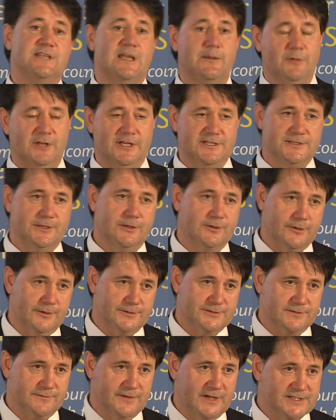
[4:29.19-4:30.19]
demolition and
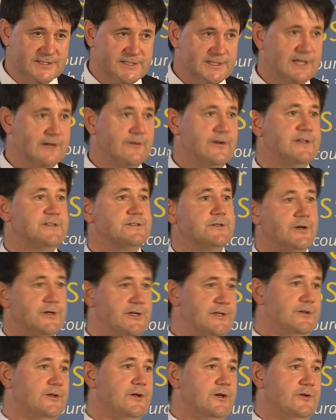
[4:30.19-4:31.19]
conservation areas,
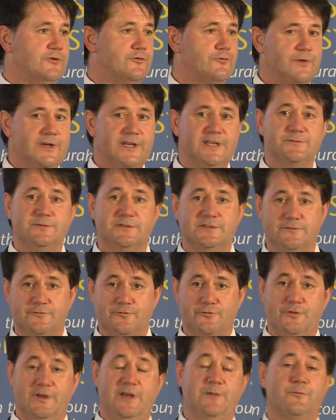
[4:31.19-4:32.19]
cutting down trees which have
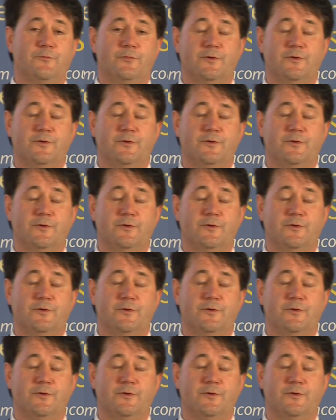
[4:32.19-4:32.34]
tree